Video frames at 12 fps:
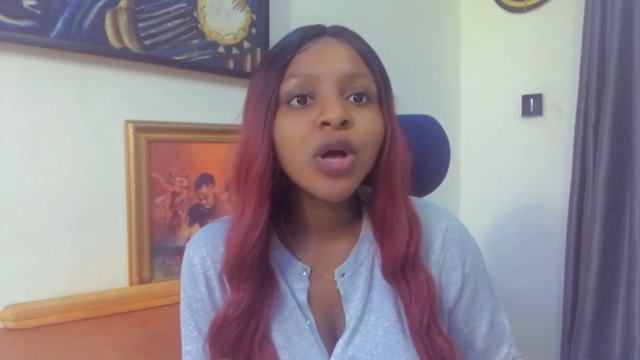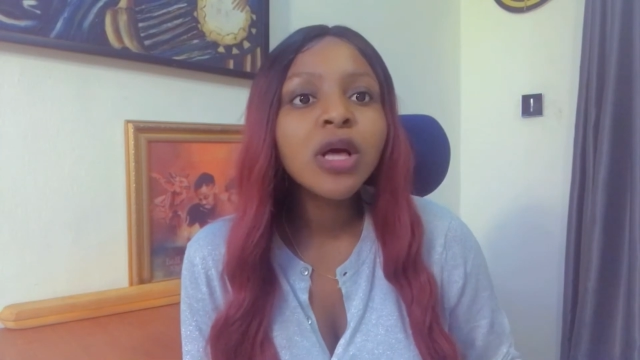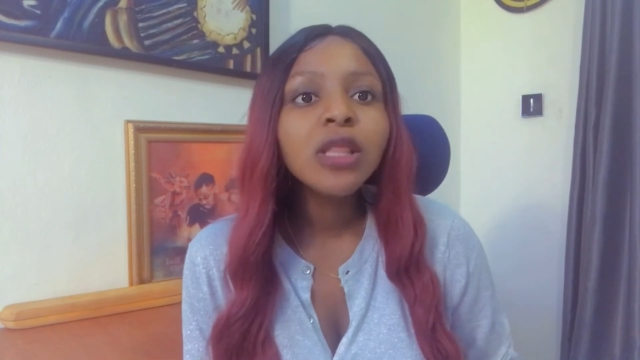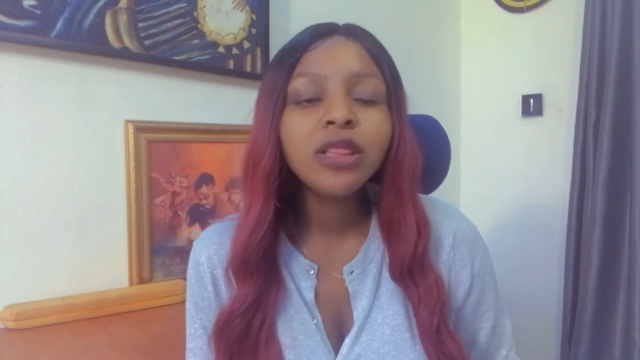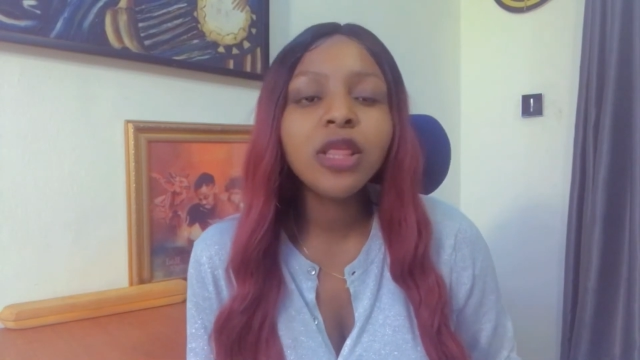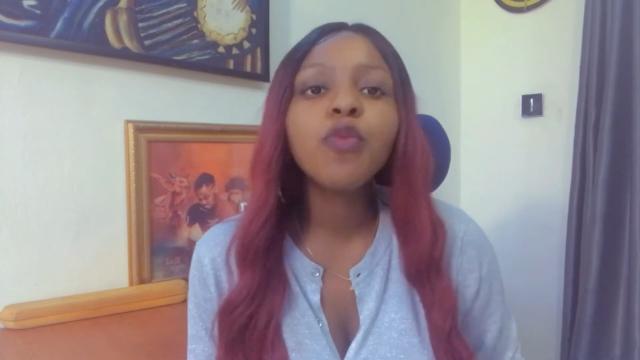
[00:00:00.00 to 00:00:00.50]

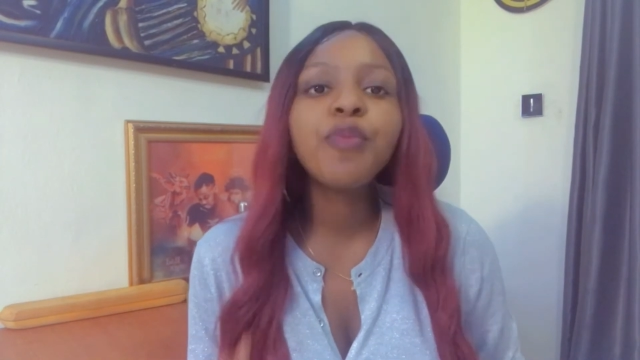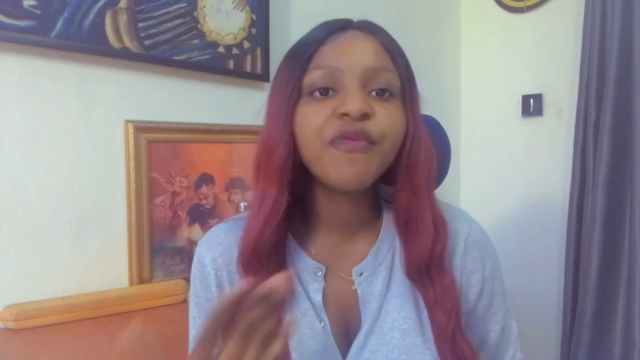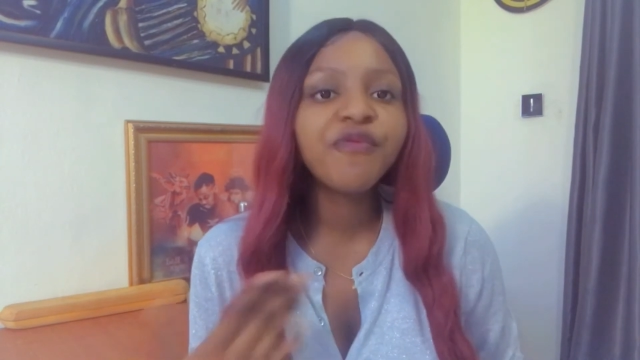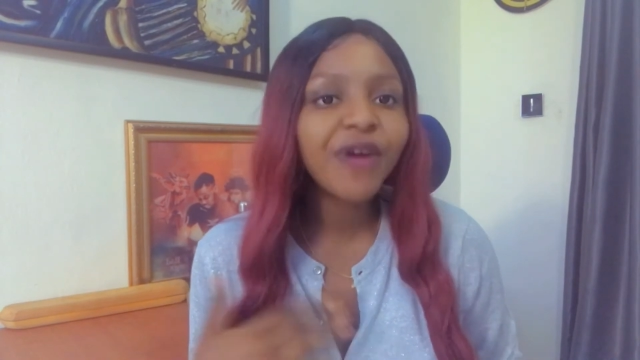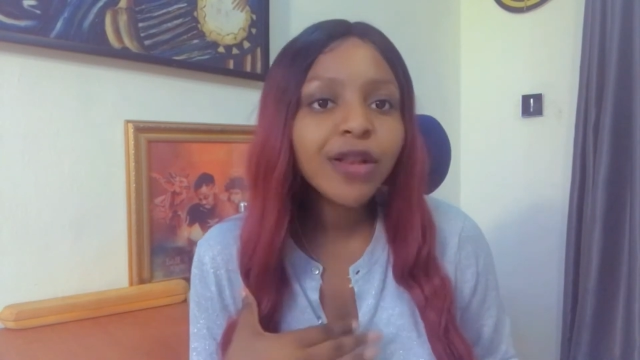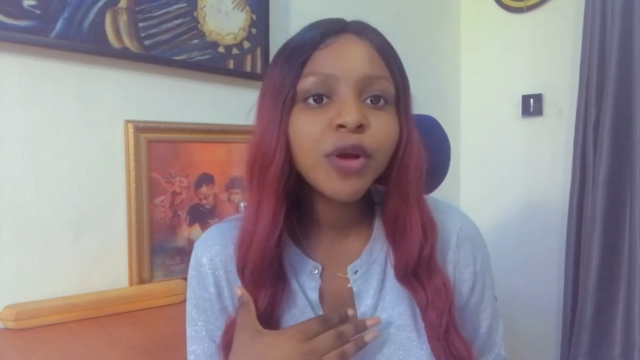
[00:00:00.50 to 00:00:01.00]
they will be
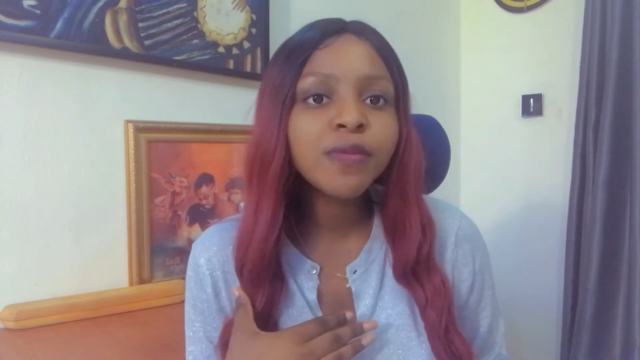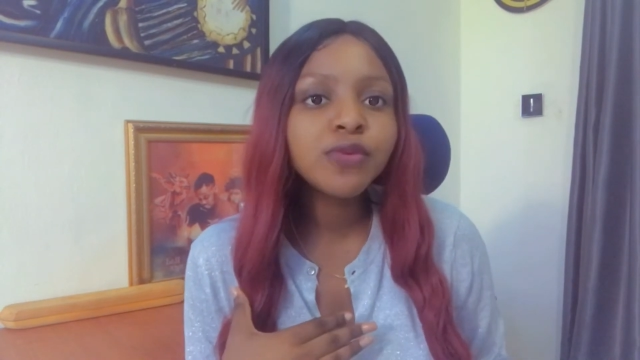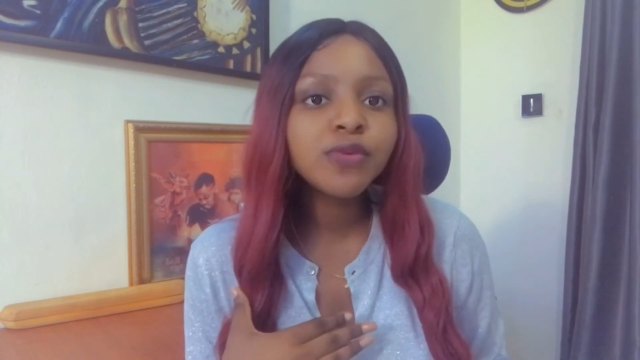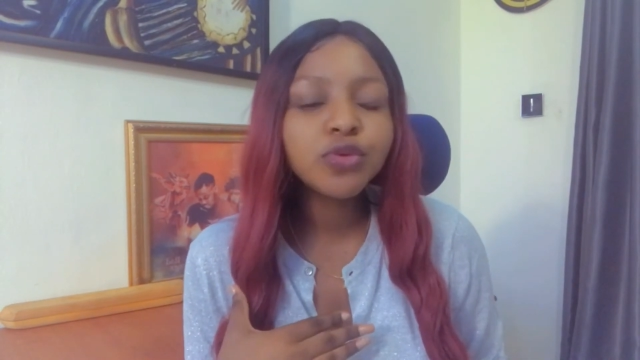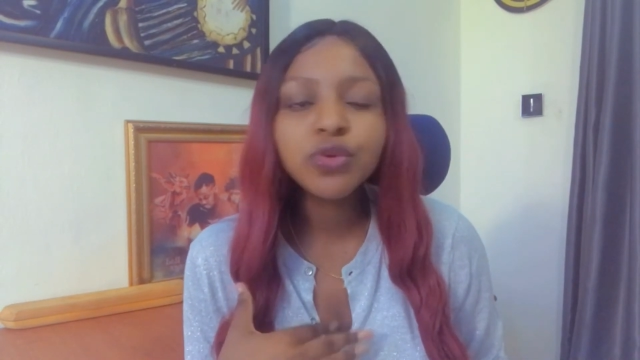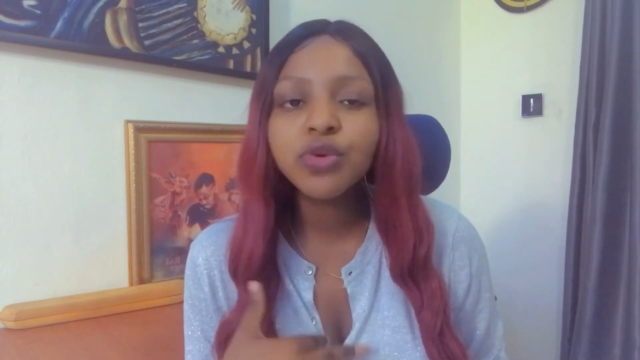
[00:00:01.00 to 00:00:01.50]
valuable
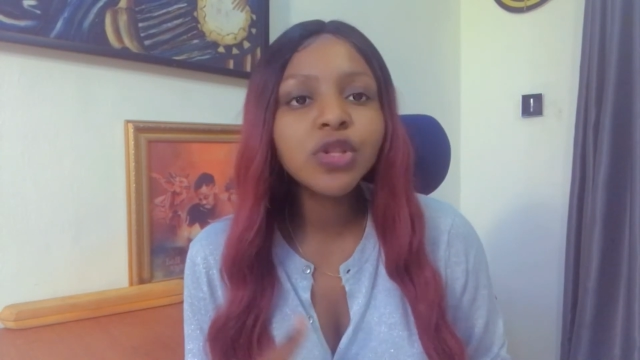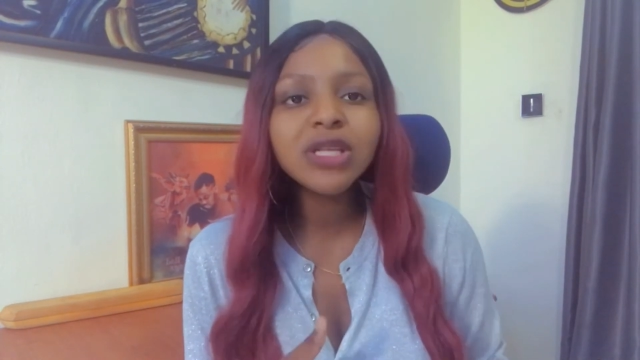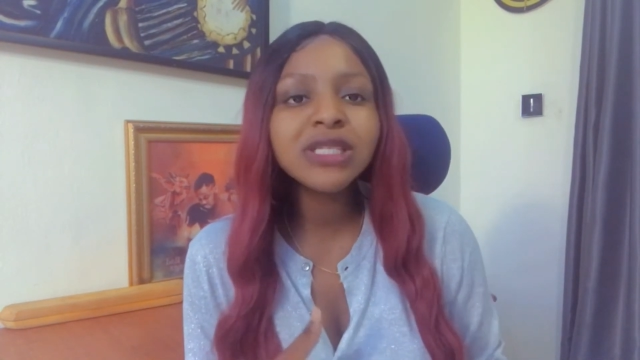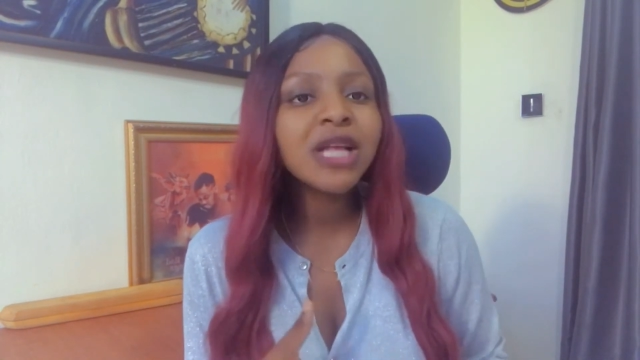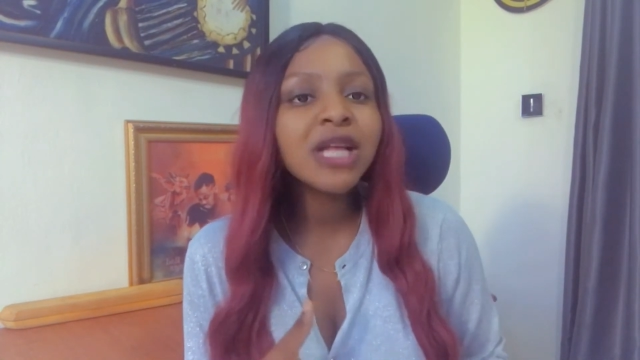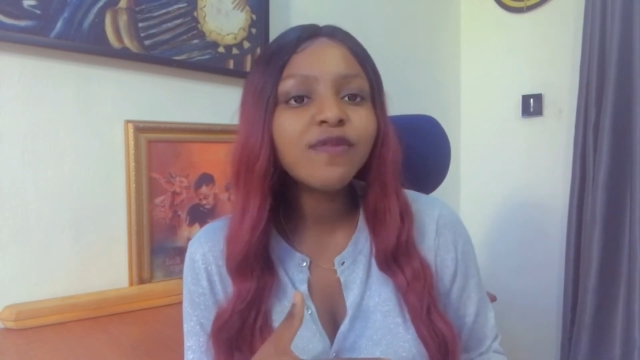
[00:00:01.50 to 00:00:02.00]
to you. It
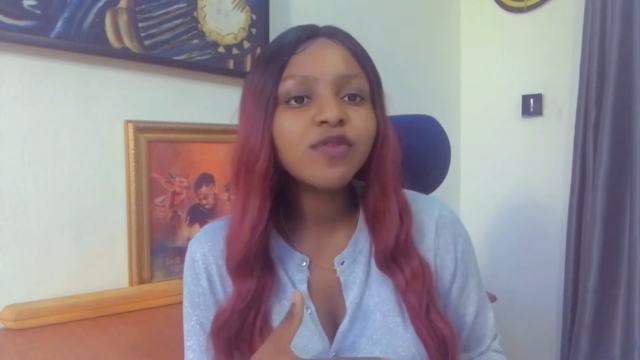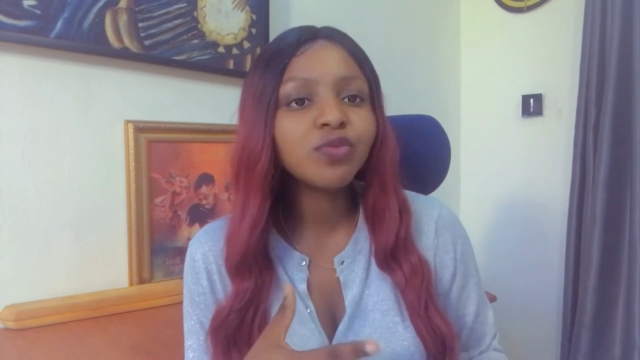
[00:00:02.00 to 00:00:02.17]
doesn't have to